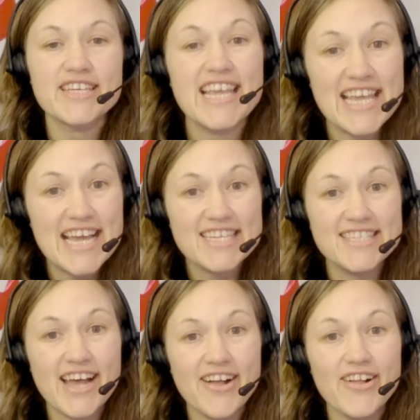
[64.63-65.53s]

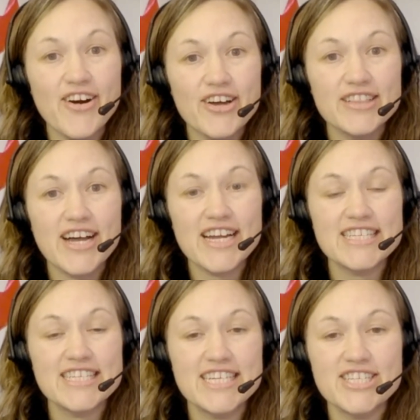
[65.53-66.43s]
ESL online
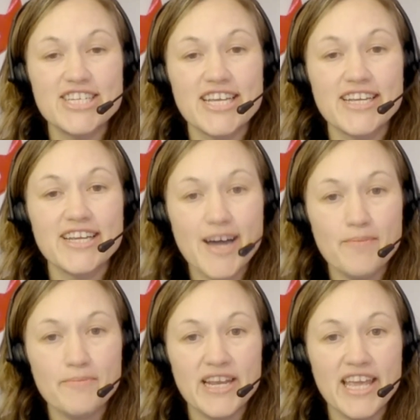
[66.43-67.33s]
teaching
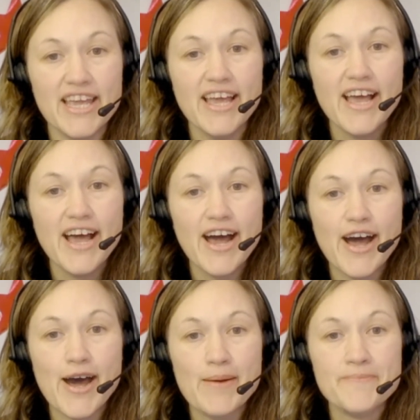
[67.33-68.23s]
company.
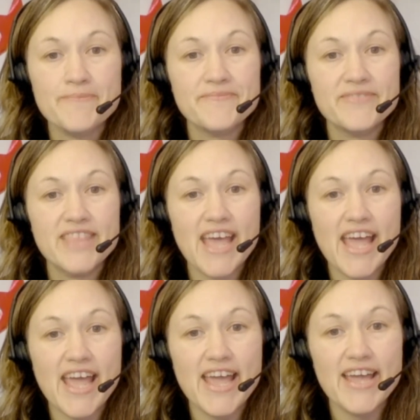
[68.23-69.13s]

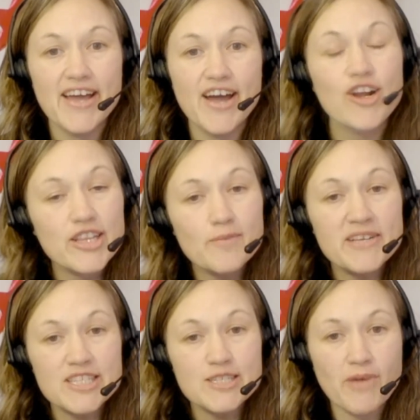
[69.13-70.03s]
They are a little
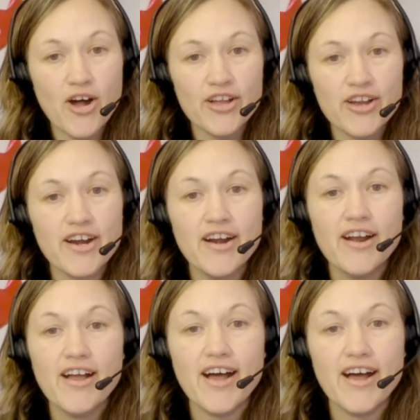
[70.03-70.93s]
bit smaller
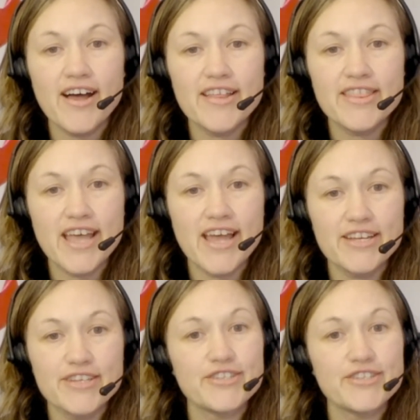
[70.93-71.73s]
than